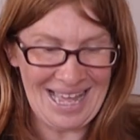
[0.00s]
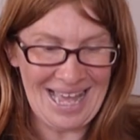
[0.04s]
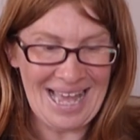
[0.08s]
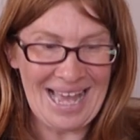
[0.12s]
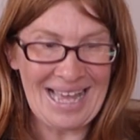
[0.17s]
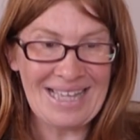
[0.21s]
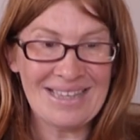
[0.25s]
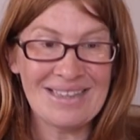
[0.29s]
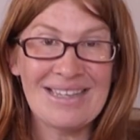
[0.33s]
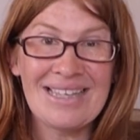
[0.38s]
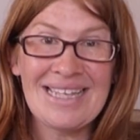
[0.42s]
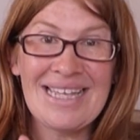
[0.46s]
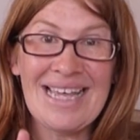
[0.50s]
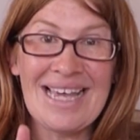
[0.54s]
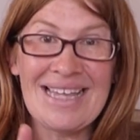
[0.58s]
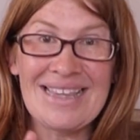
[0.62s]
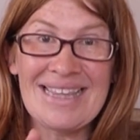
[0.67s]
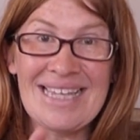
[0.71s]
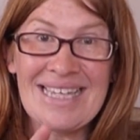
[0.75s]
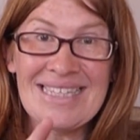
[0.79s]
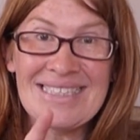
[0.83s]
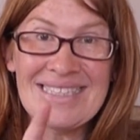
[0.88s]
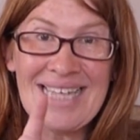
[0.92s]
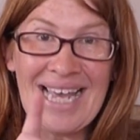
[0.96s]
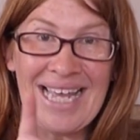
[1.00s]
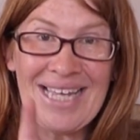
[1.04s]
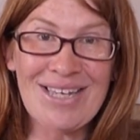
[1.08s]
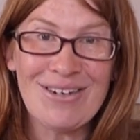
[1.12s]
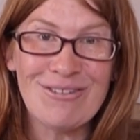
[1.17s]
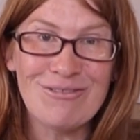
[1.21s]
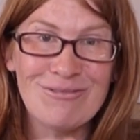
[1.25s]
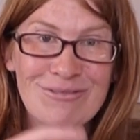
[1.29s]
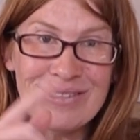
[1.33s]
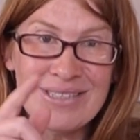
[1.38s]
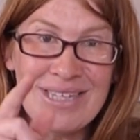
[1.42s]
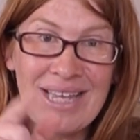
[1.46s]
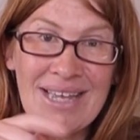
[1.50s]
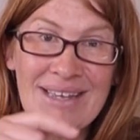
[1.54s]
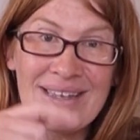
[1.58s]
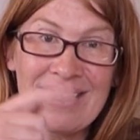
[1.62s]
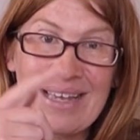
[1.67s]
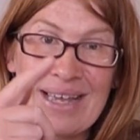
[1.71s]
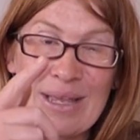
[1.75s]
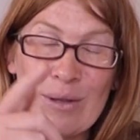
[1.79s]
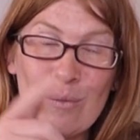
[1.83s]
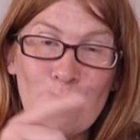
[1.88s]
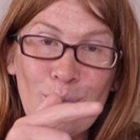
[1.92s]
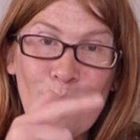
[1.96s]
And yeah, their tails
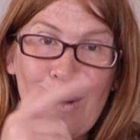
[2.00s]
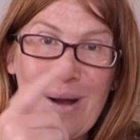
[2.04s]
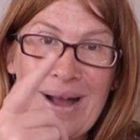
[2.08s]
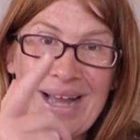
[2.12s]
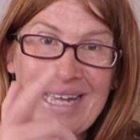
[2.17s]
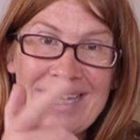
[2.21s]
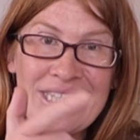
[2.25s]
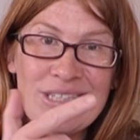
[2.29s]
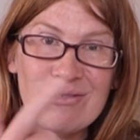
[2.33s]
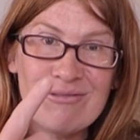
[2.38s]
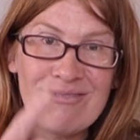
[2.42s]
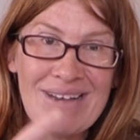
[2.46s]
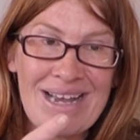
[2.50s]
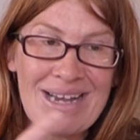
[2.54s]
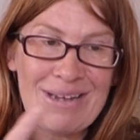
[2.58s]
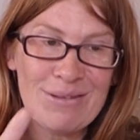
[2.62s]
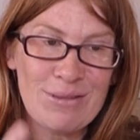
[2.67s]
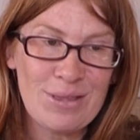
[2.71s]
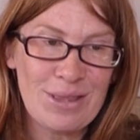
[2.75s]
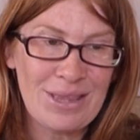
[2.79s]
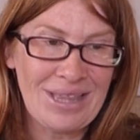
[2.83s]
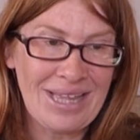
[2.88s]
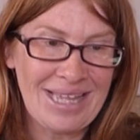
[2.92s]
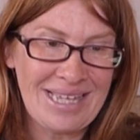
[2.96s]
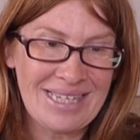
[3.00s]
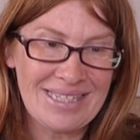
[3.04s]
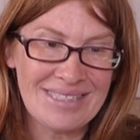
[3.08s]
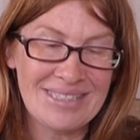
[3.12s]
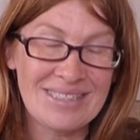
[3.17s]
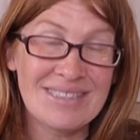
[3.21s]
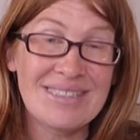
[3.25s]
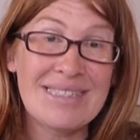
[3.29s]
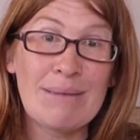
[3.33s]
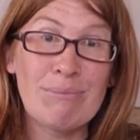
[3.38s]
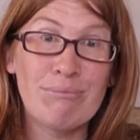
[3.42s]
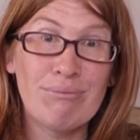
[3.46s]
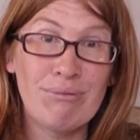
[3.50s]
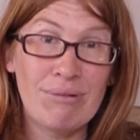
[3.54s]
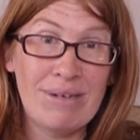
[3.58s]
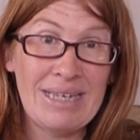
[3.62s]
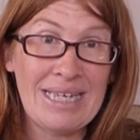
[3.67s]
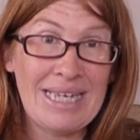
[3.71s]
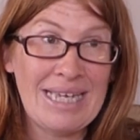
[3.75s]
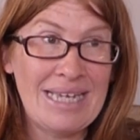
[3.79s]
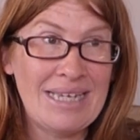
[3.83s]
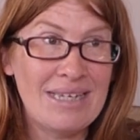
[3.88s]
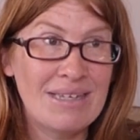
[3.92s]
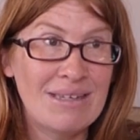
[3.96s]
can wind around things. They're
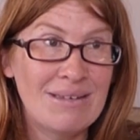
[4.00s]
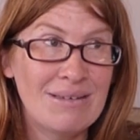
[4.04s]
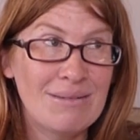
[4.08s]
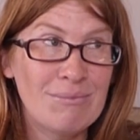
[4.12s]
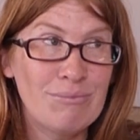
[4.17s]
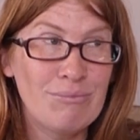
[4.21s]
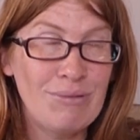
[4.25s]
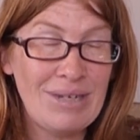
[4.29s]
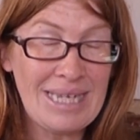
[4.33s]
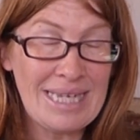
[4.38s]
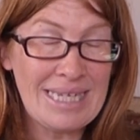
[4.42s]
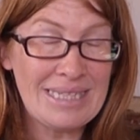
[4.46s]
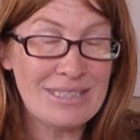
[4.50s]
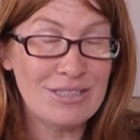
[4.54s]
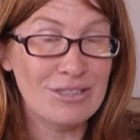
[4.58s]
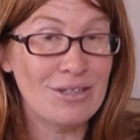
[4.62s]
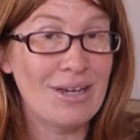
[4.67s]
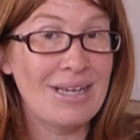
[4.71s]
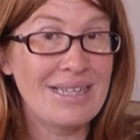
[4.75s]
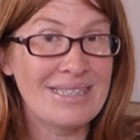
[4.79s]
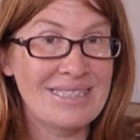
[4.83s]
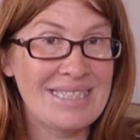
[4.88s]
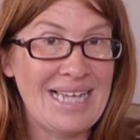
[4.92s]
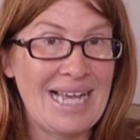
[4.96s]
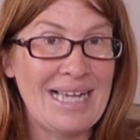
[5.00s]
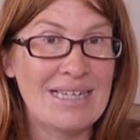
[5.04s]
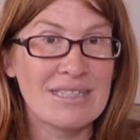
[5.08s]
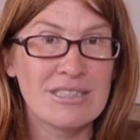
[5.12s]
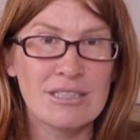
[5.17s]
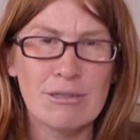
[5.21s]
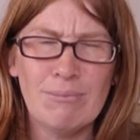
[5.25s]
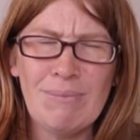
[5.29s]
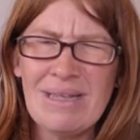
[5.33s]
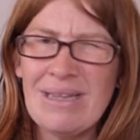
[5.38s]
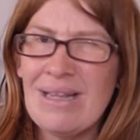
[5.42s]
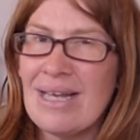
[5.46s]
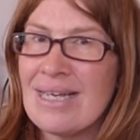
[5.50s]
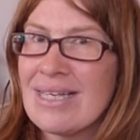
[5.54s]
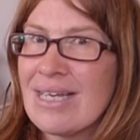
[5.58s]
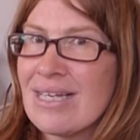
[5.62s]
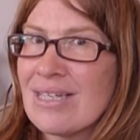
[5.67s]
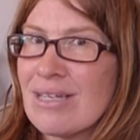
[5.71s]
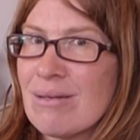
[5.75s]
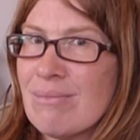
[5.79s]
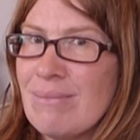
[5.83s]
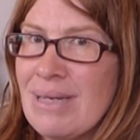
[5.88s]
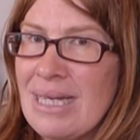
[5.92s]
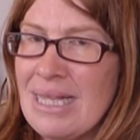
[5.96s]
prehensile tails, a bit like a
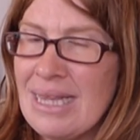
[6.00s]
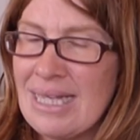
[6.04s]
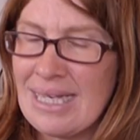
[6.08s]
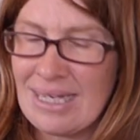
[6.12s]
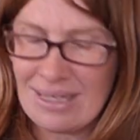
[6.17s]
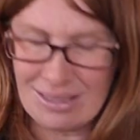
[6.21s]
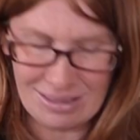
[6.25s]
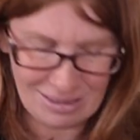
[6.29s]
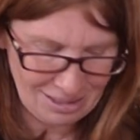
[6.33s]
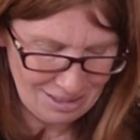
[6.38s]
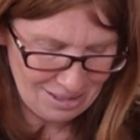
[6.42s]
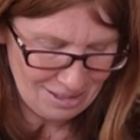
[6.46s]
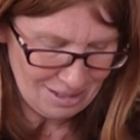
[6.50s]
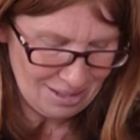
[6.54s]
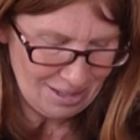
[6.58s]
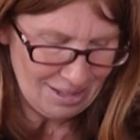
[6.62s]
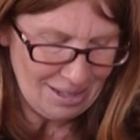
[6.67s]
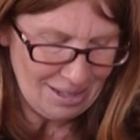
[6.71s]
chameleon.